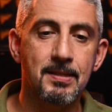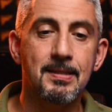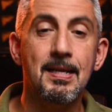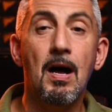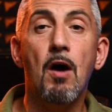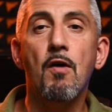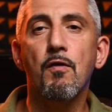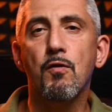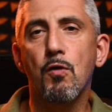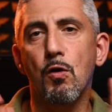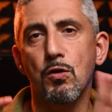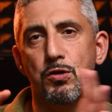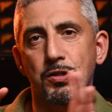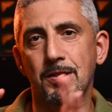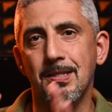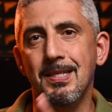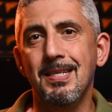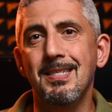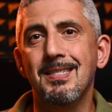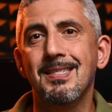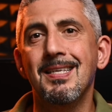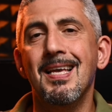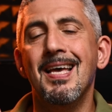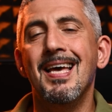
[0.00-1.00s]
Now, of course,
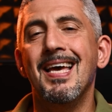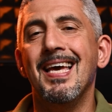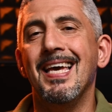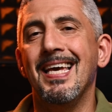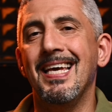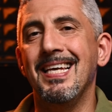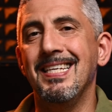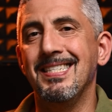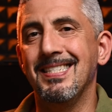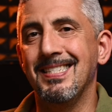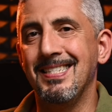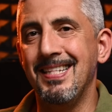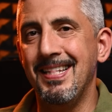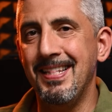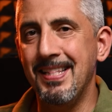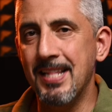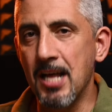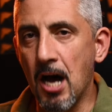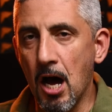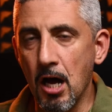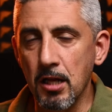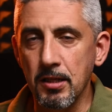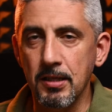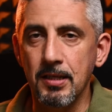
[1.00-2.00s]
this is
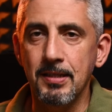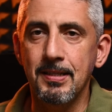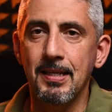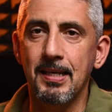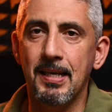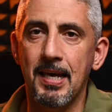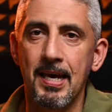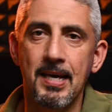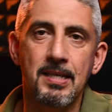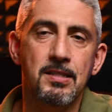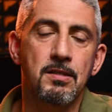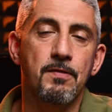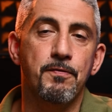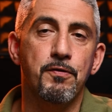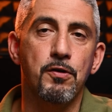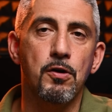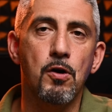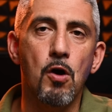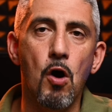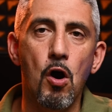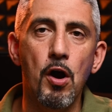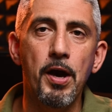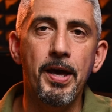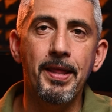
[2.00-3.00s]
not in the case. If you're
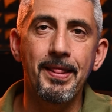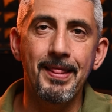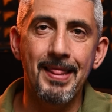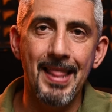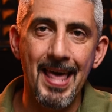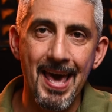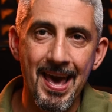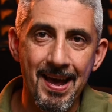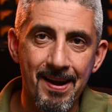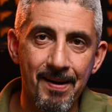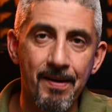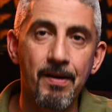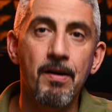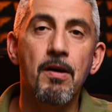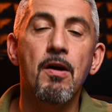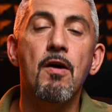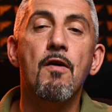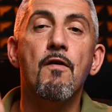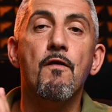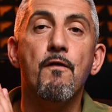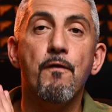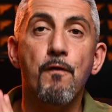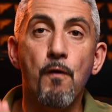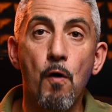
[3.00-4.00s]
going there
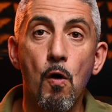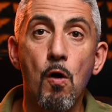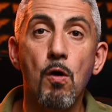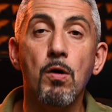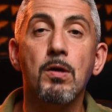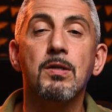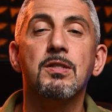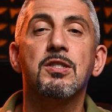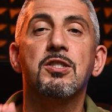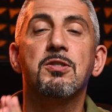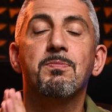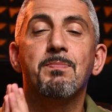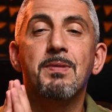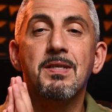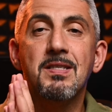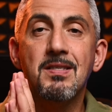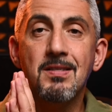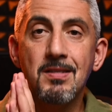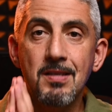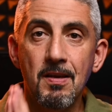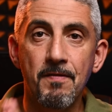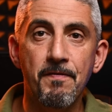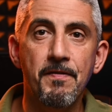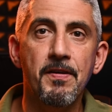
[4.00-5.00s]
for
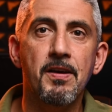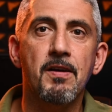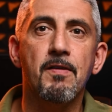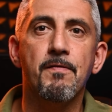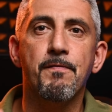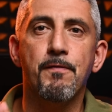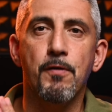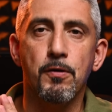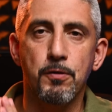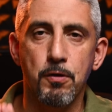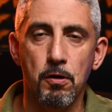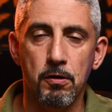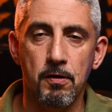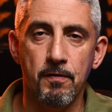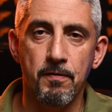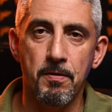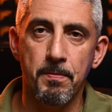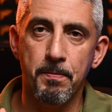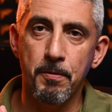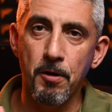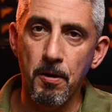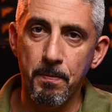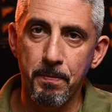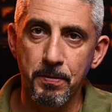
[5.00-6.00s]
specific photography
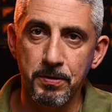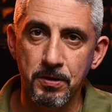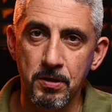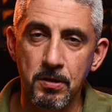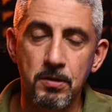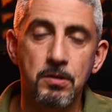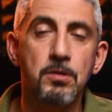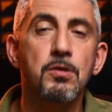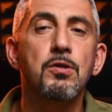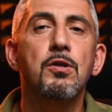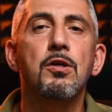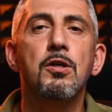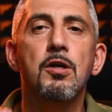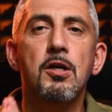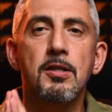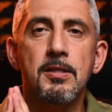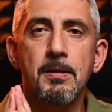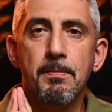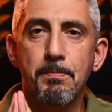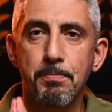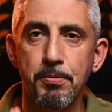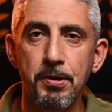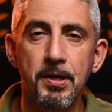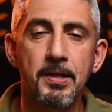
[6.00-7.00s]
purposes, you're going
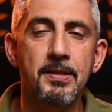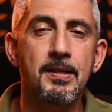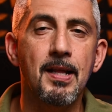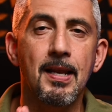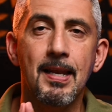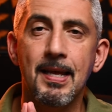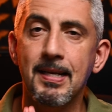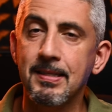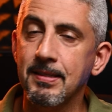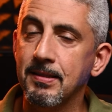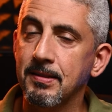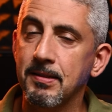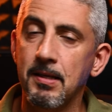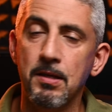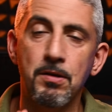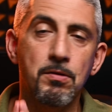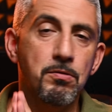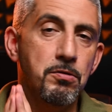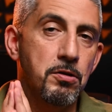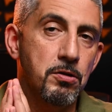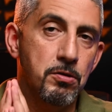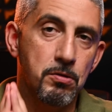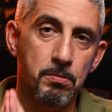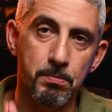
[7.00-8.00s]
to bring the lenses that you
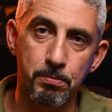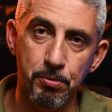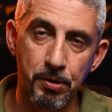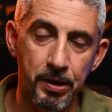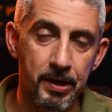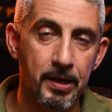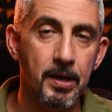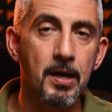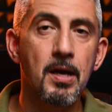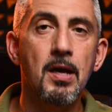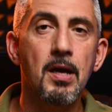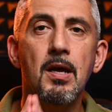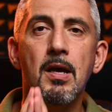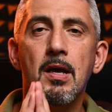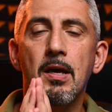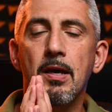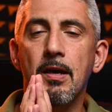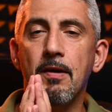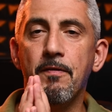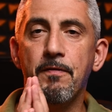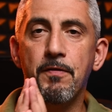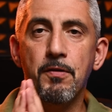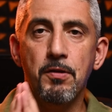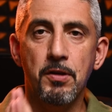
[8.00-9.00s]
need to bring.
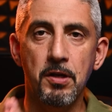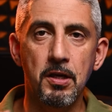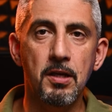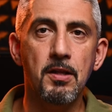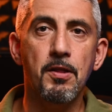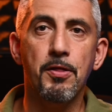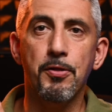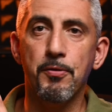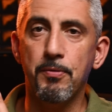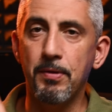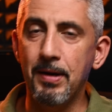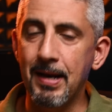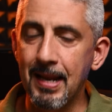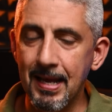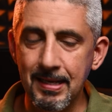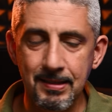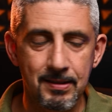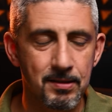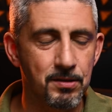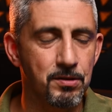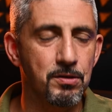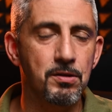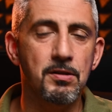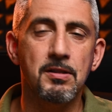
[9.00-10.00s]
If you need 3
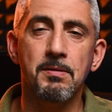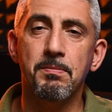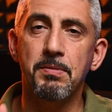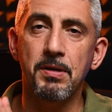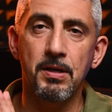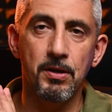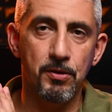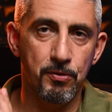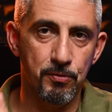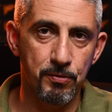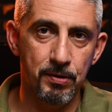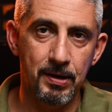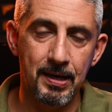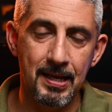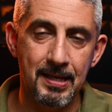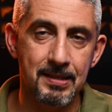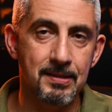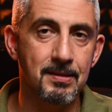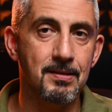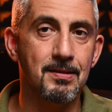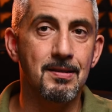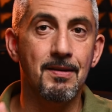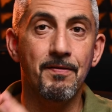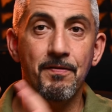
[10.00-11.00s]
lenses, you're going to bring 3
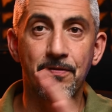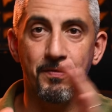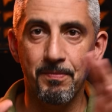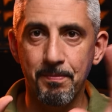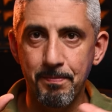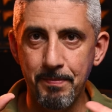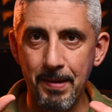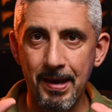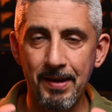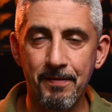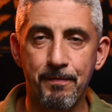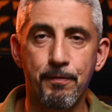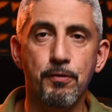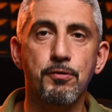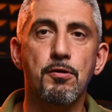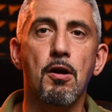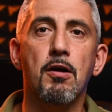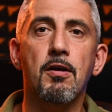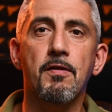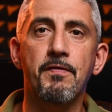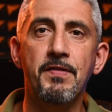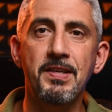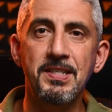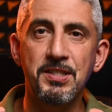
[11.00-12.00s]
lenses. If
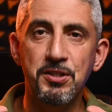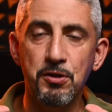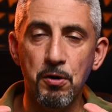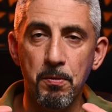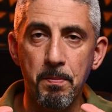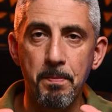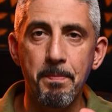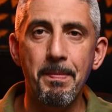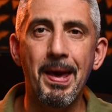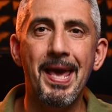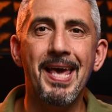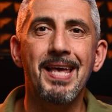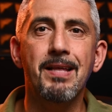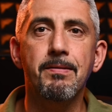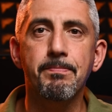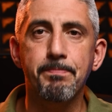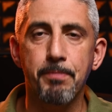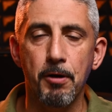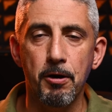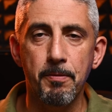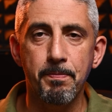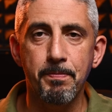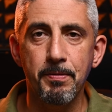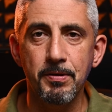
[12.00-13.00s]
photography is your main
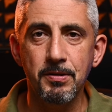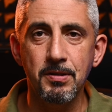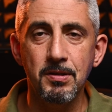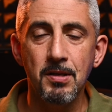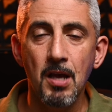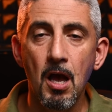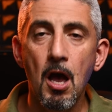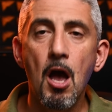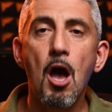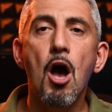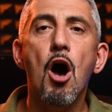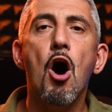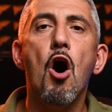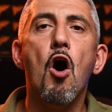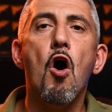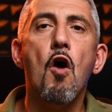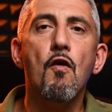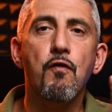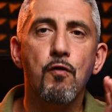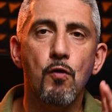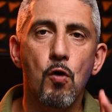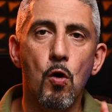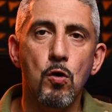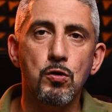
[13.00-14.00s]
purpose,
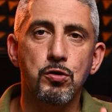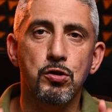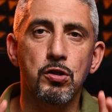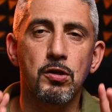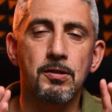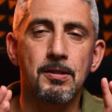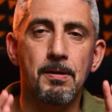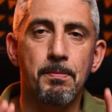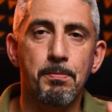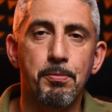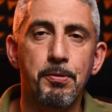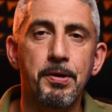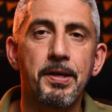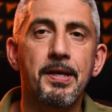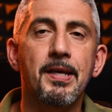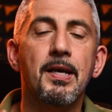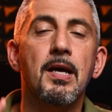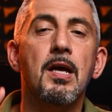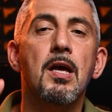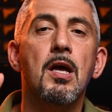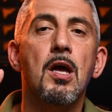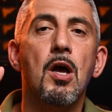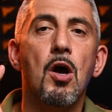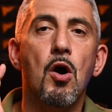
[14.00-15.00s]
of course you're going to bring
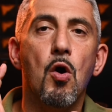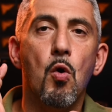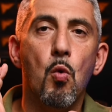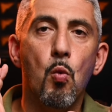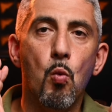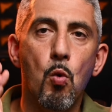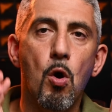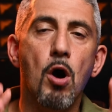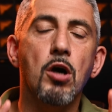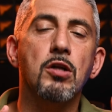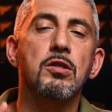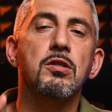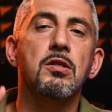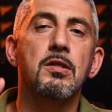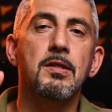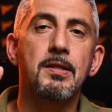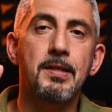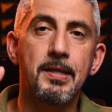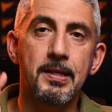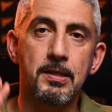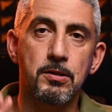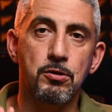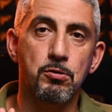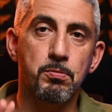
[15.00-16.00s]
what
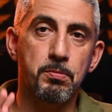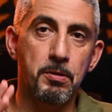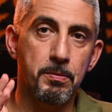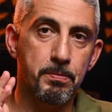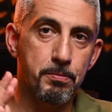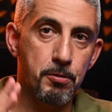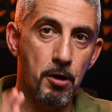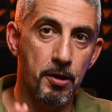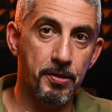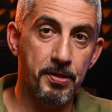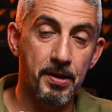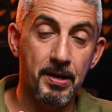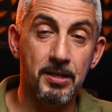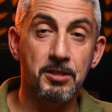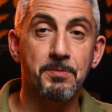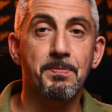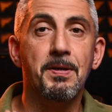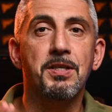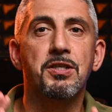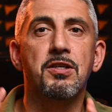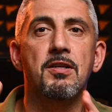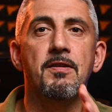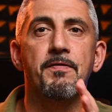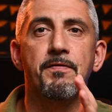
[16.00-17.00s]
needs to be brought there,
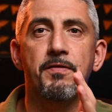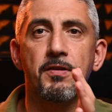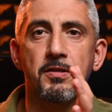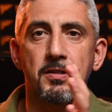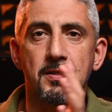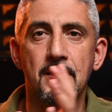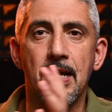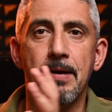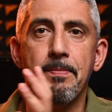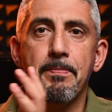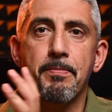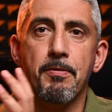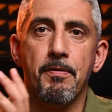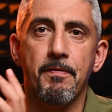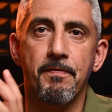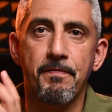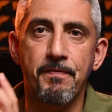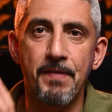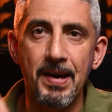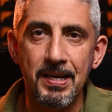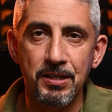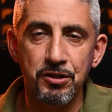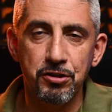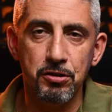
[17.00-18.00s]
especially if it's a
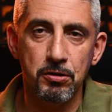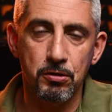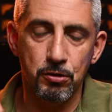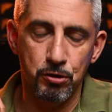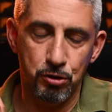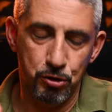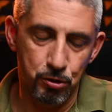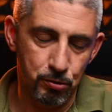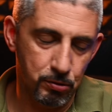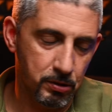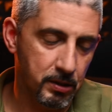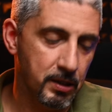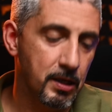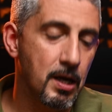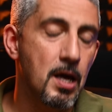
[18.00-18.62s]
professional shoot.